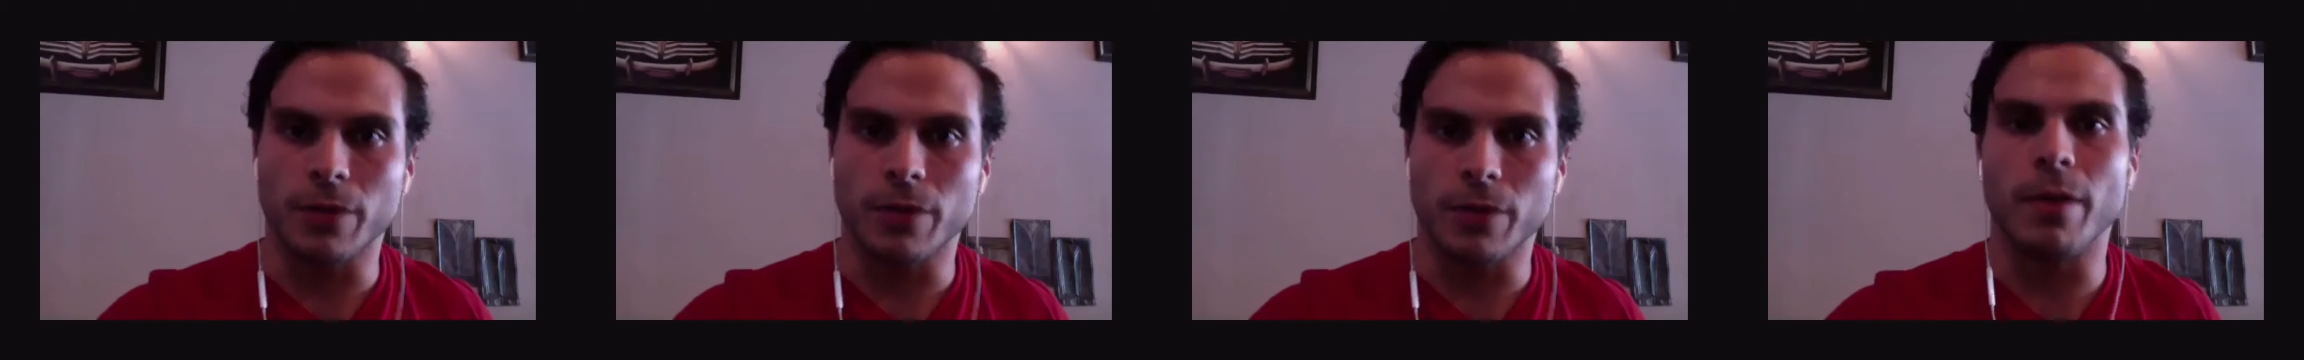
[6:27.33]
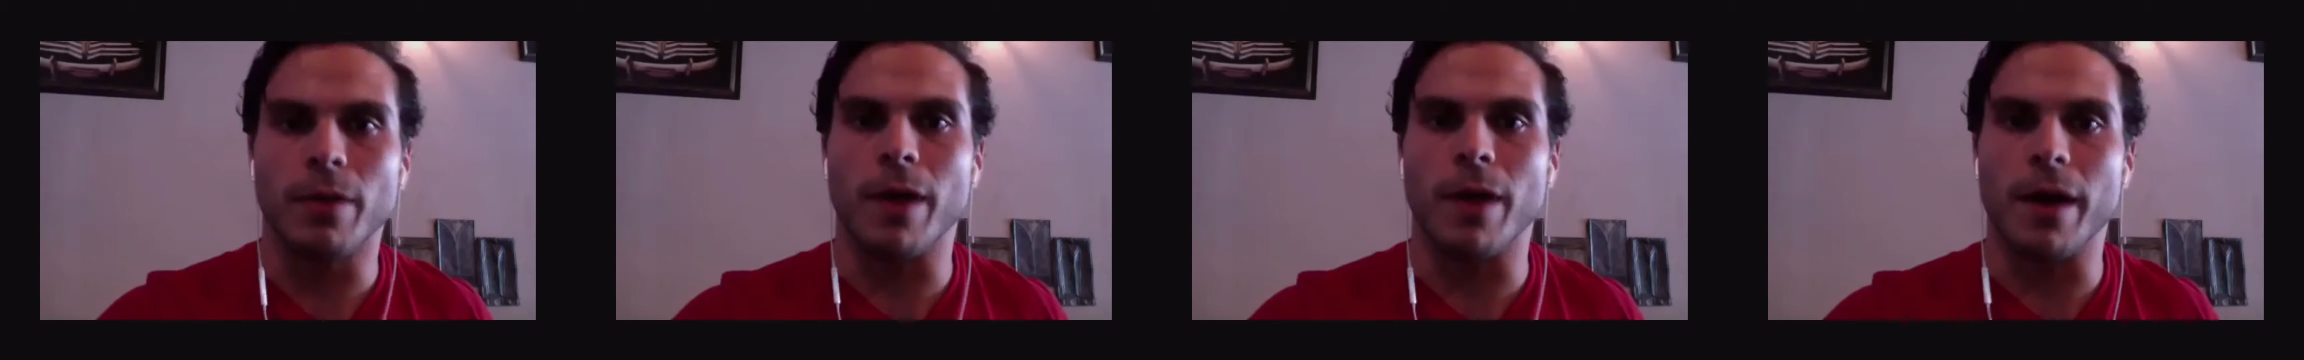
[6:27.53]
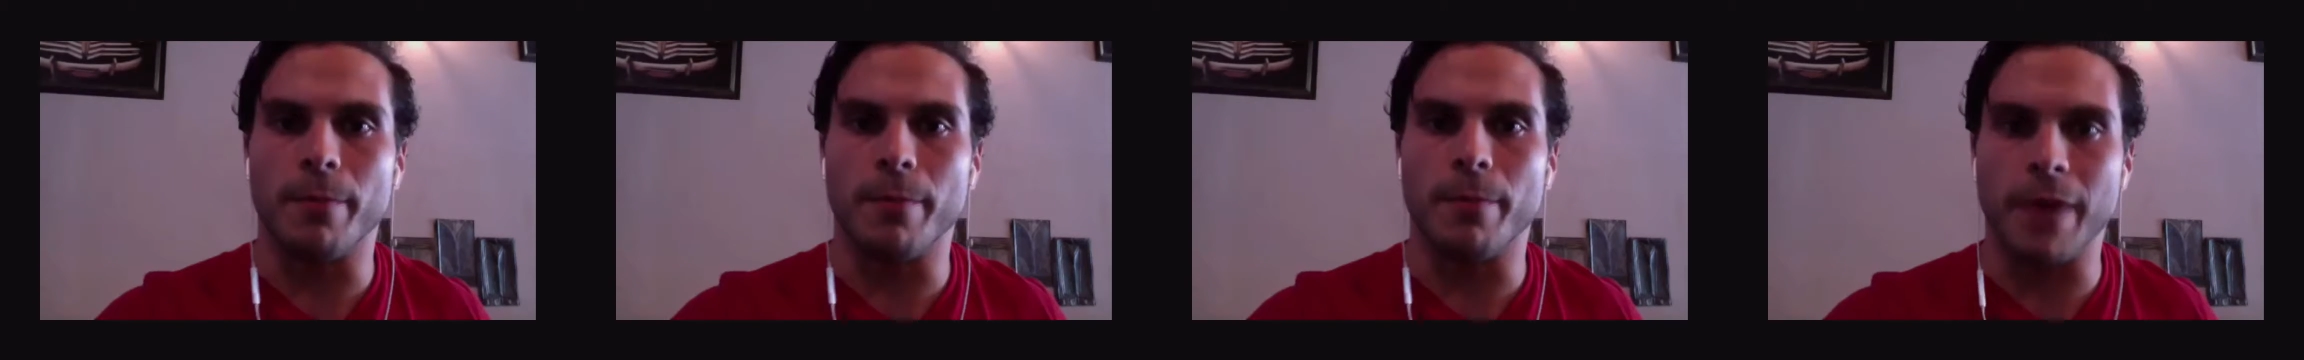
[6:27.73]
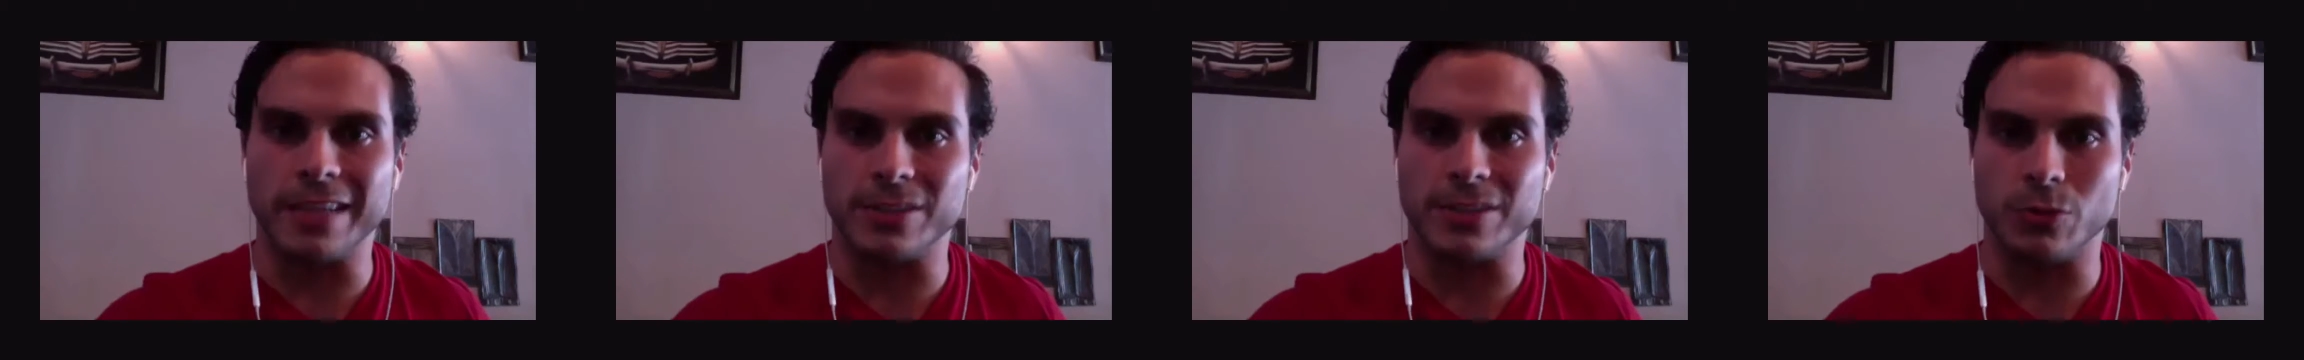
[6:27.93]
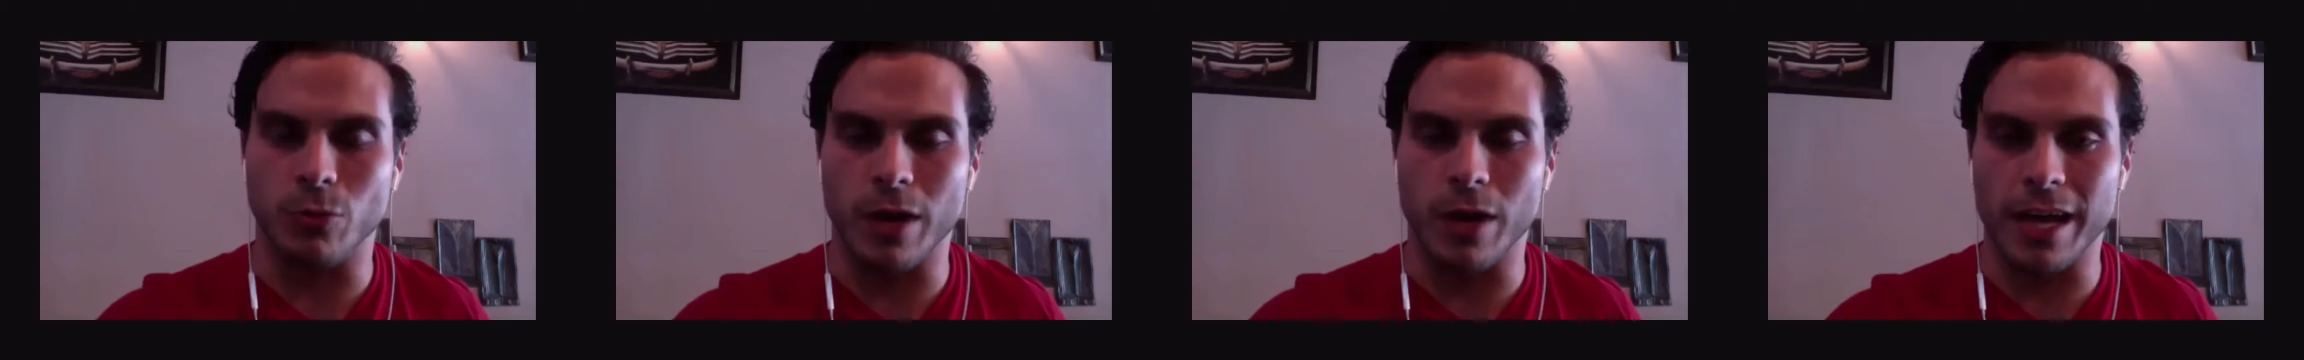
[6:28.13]
my mom
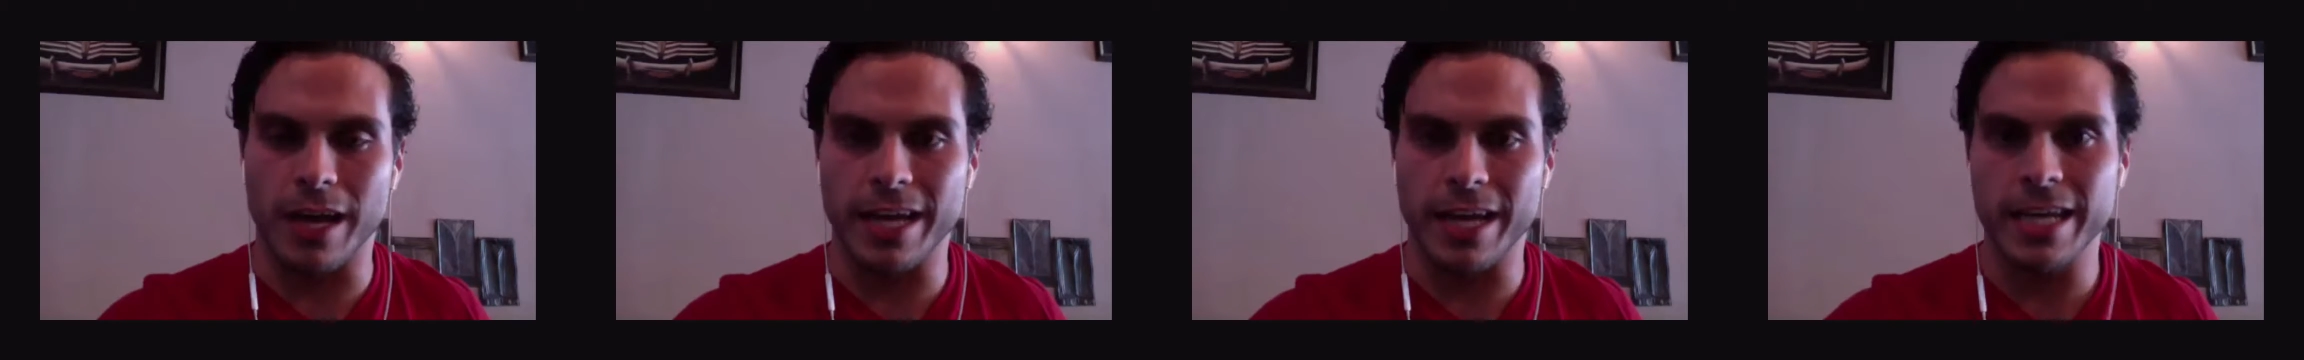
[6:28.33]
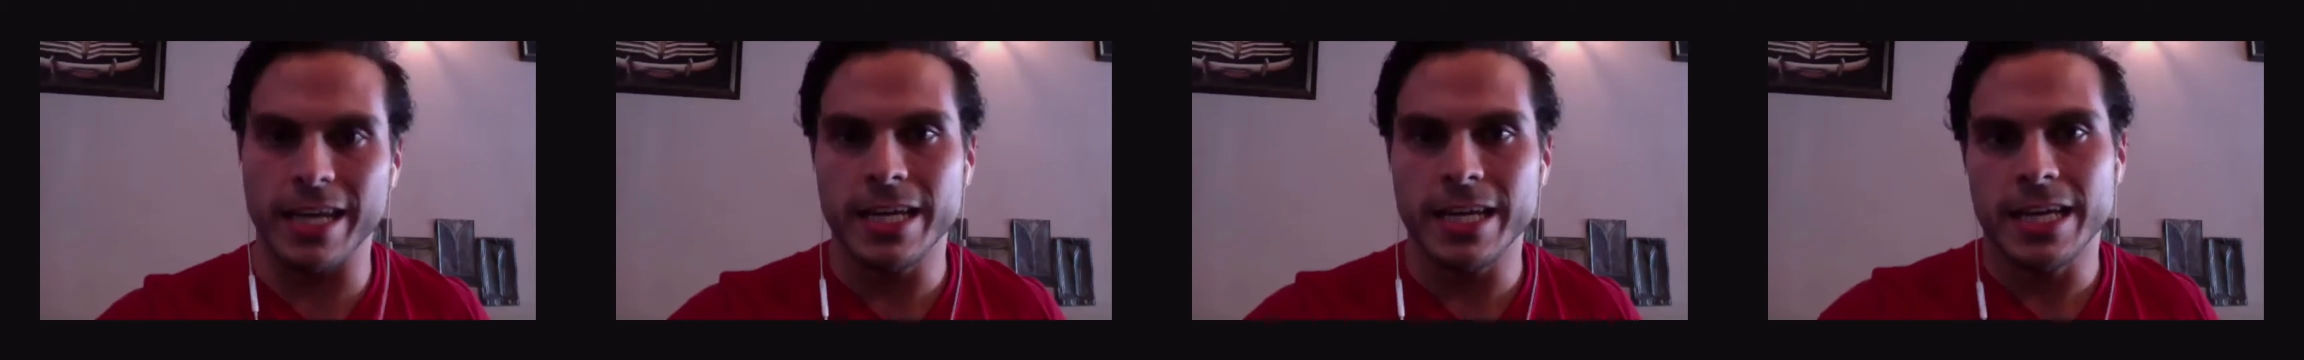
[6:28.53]
passed away,